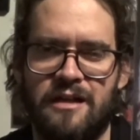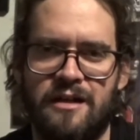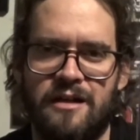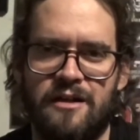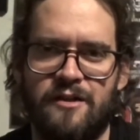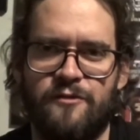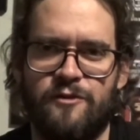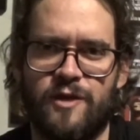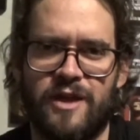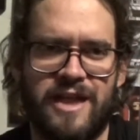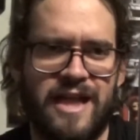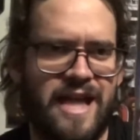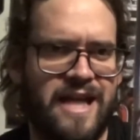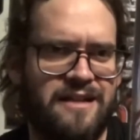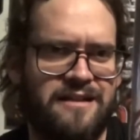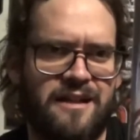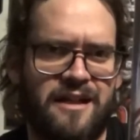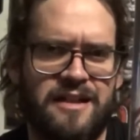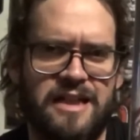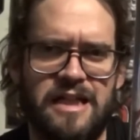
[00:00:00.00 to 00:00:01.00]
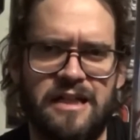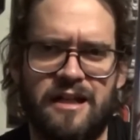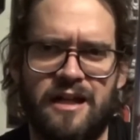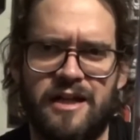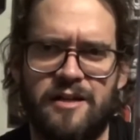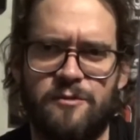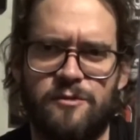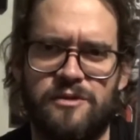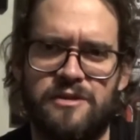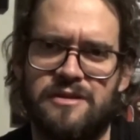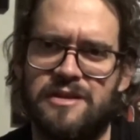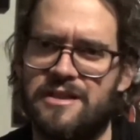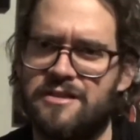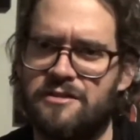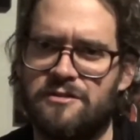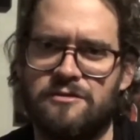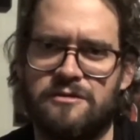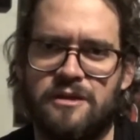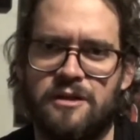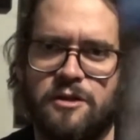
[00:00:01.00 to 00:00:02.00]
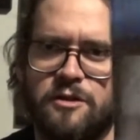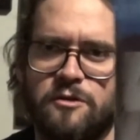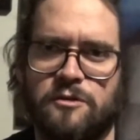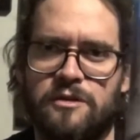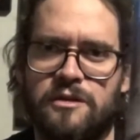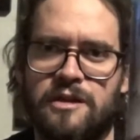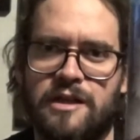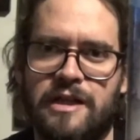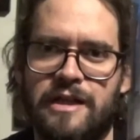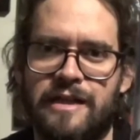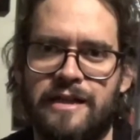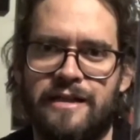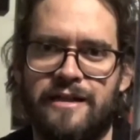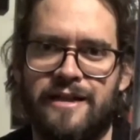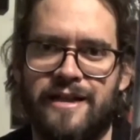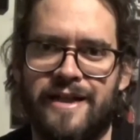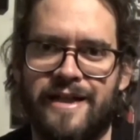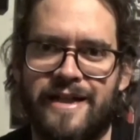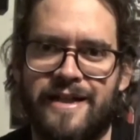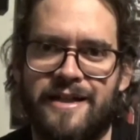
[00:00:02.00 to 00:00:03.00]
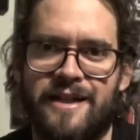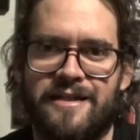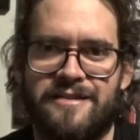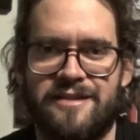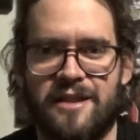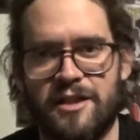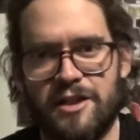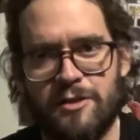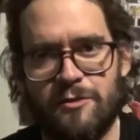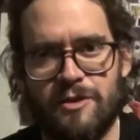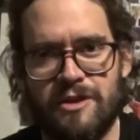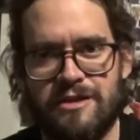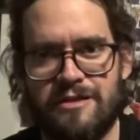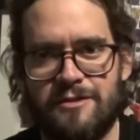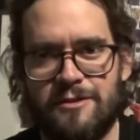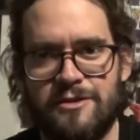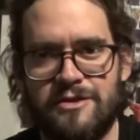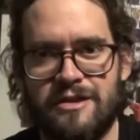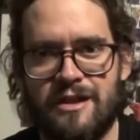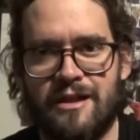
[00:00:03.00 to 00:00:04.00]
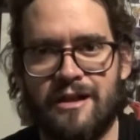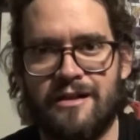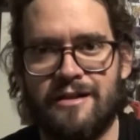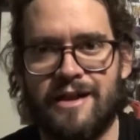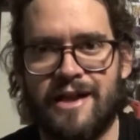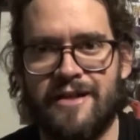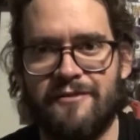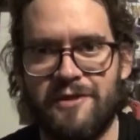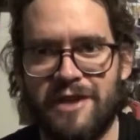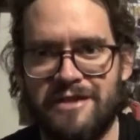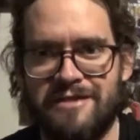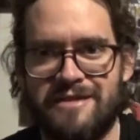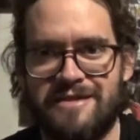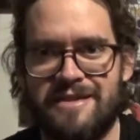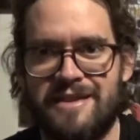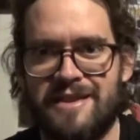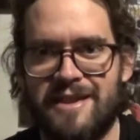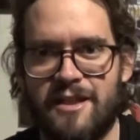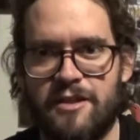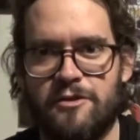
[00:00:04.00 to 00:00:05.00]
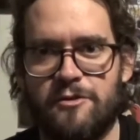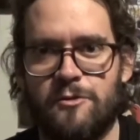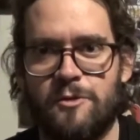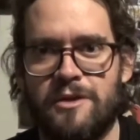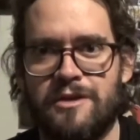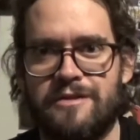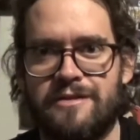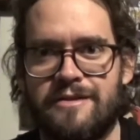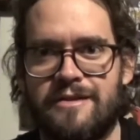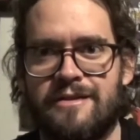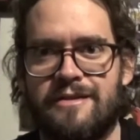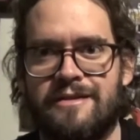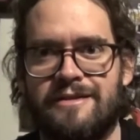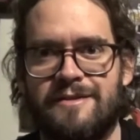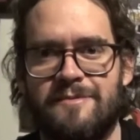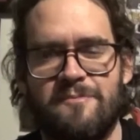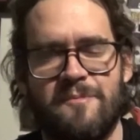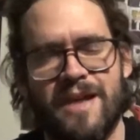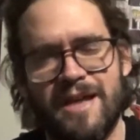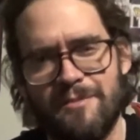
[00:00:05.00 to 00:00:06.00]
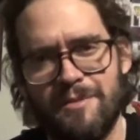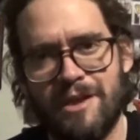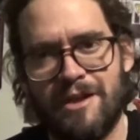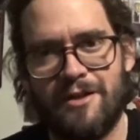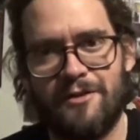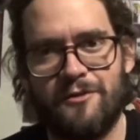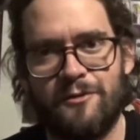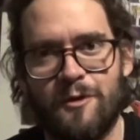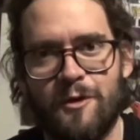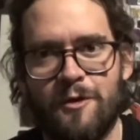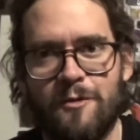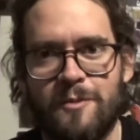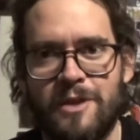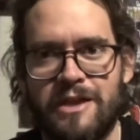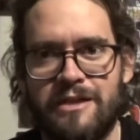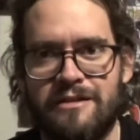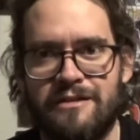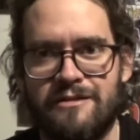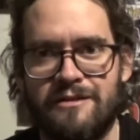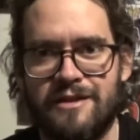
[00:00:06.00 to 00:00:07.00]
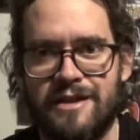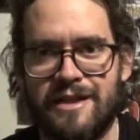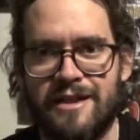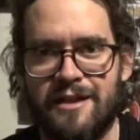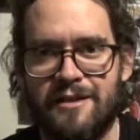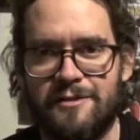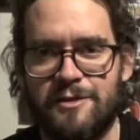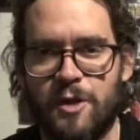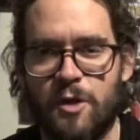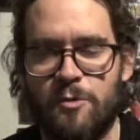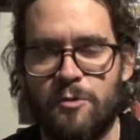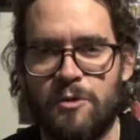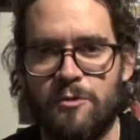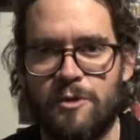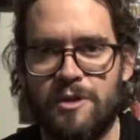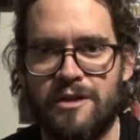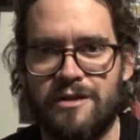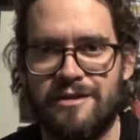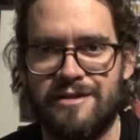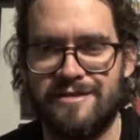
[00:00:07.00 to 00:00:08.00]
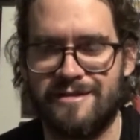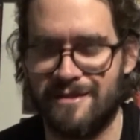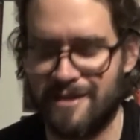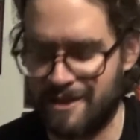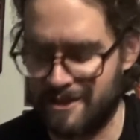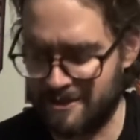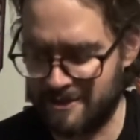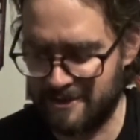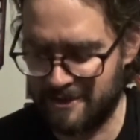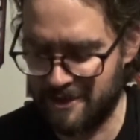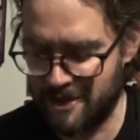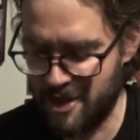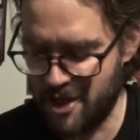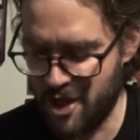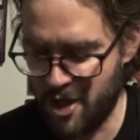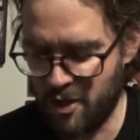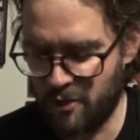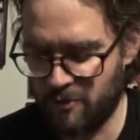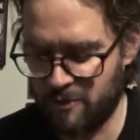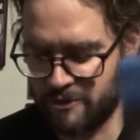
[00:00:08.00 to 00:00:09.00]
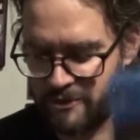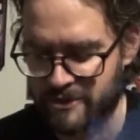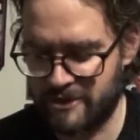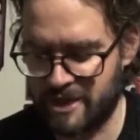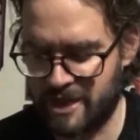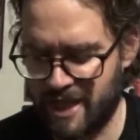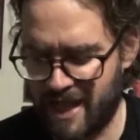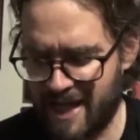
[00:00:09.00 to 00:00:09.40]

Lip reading: for like $8.99 with a digital code, and I saw the original Saw. I have yet to see the other ones, Maybe I'll throw them in October one of these nights. We'll see. I